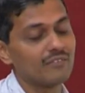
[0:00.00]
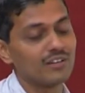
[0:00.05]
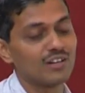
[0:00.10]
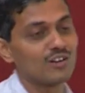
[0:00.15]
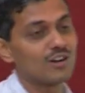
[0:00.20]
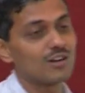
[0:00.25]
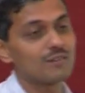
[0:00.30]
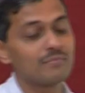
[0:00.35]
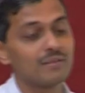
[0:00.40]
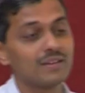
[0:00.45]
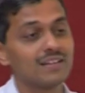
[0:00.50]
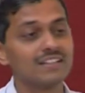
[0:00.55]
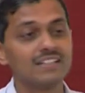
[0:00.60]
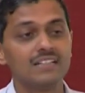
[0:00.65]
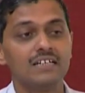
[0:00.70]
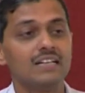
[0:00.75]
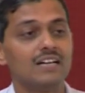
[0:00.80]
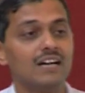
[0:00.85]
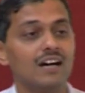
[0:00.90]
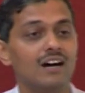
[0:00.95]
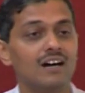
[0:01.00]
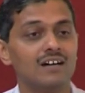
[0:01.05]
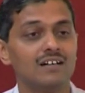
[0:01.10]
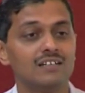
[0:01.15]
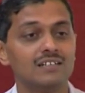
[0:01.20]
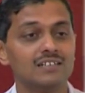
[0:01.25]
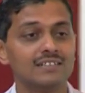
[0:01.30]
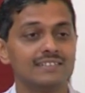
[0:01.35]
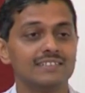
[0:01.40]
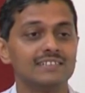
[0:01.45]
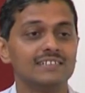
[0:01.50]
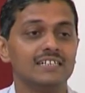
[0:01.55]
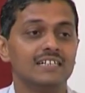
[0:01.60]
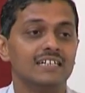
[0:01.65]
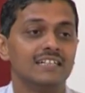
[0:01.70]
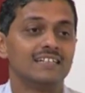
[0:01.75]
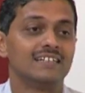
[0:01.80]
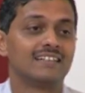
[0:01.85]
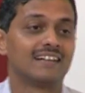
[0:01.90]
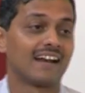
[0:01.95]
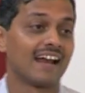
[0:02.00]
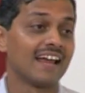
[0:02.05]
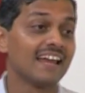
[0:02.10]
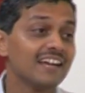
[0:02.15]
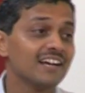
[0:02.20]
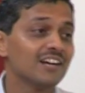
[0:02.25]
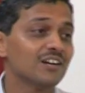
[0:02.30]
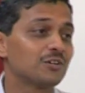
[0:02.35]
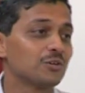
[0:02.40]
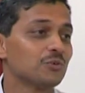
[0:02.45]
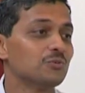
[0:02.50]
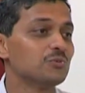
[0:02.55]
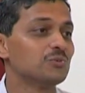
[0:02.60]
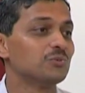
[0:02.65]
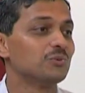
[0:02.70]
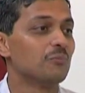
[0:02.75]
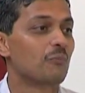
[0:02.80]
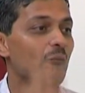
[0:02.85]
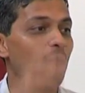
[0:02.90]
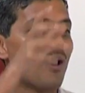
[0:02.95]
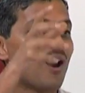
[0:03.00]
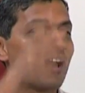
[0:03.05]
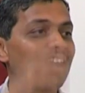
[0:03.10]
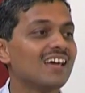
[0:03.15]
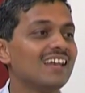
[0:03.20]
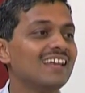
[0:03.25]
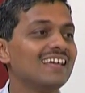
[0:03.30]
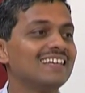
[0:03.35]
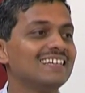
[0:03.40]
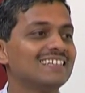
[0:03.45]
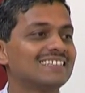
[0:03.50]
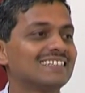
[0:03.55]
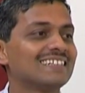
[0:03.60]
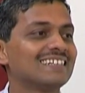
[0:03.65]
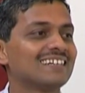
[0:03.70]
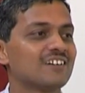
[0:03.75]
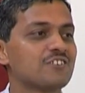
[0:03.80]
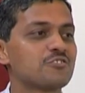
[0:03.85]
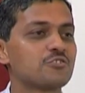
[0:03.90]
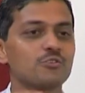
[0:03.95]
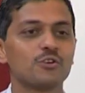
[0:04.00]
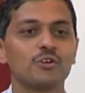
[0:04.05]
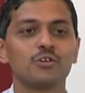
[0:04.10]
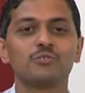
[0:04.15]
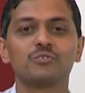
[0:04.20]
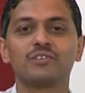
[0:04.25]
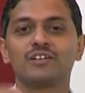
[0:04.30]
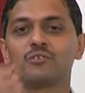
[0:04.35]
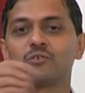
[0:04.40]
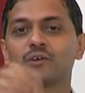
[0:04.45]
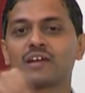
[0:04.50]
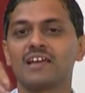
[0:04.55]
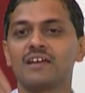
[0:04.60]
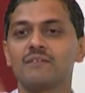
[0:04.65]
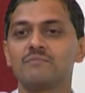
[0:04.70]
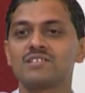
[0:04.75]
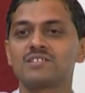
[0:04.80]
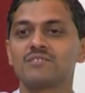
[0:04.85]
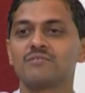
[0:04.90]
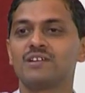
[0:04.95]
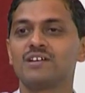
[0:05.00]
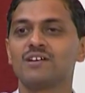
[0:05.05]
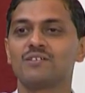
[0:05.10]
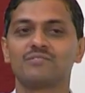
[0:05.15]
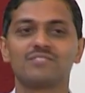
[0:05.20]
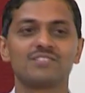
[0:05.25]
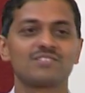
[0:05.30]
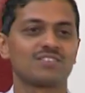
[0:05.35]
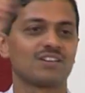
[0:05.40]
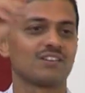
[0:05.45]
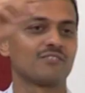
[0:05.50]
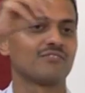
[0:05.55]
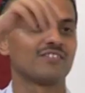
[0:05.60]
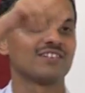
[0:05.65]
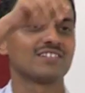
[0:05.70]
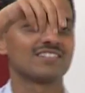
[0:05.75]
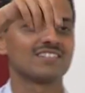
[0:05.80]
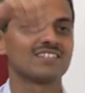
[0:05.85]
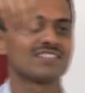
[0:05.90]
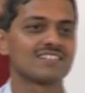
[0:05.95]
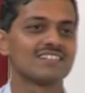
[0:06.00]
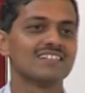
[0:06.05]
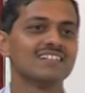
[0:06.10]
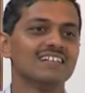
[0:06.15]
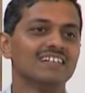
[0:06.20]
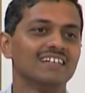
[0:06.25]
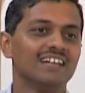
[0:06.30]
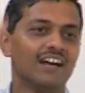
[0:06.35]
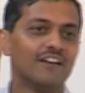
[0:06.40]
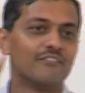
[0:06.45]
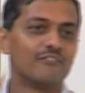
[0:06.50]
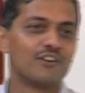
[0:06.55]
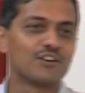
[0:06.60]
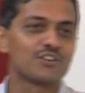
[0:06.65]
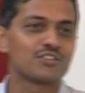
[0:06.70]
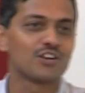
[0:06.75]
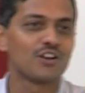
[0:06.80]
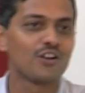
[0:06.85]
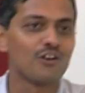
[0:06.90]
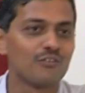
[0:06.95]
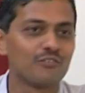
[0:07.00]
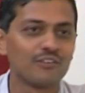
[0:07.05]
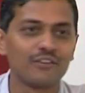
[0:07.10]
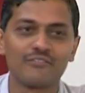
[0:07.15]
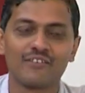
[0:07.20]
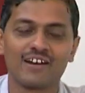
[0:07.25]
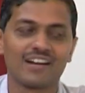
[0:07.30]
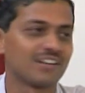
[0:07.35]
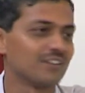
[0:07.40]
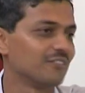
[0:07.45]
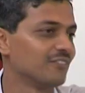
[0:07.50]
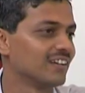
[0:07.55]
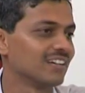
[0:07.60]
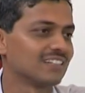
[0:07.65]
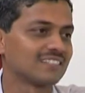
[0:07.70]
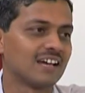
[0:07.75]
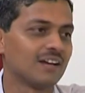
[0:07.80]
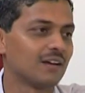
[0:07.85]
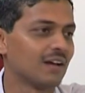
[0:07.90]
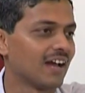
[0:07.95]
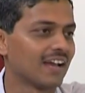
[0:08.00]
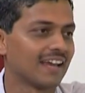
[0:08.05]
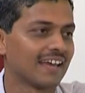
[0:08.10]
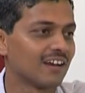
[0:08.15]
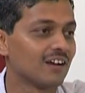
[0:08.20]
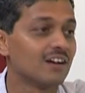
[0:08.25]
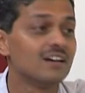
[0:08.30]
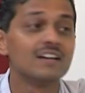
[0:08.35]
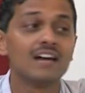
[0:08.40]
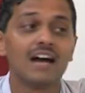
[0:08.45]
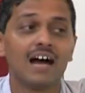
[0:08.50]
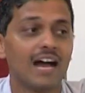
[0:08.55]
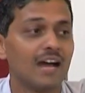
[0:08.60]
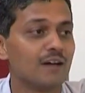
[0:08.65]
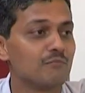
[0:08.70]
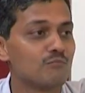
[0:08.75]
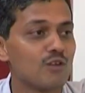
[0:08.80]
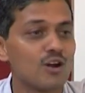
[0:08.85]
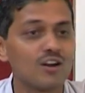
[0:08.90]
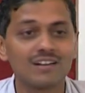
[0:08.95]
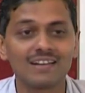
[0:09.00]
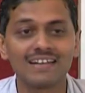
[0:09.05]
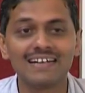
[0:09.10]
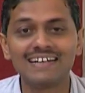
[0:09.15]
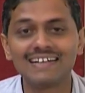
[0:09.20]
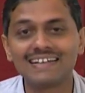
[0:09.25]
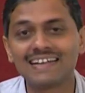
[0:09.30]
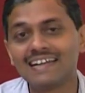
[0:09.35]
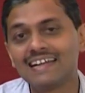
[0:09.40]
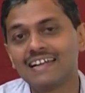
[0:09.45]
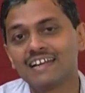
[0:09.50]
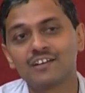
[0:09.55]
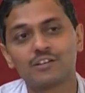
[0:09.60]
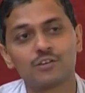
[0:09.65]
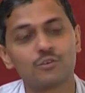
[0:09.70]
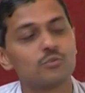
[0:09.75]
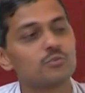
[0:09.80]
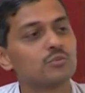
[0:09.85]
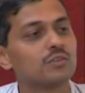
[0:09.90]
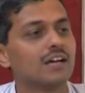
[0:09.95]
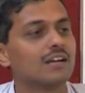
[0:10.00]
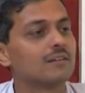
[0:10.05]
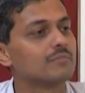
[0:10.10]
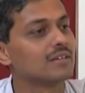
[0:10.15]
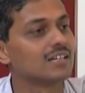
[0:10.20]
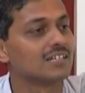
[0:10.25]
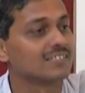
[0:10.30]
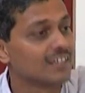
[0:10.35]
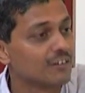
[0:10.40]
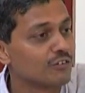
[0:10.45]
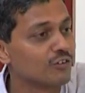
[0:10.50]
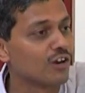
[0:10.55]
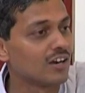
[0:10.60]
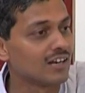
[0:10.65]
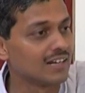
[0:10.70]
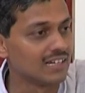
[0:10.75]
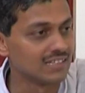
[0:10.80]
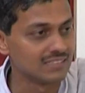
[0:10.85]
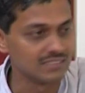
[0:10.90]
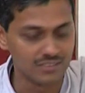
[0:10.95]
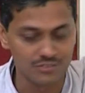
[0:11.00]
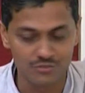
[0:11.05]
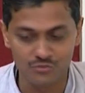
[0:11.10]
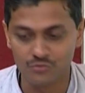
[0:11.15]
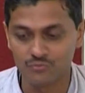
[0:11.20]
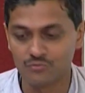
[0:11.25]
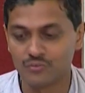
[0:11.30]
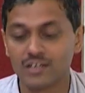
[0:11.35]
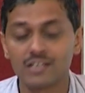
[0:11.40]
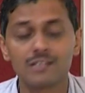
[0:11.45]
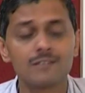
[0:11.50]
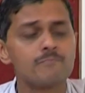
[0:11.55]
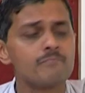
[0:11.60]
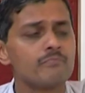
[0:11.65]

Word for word: will not be uh, trying to model anything and show you that okay emissivity of this surface is a function of refractive index I, I can I am not intending to do that because I have not done that so far.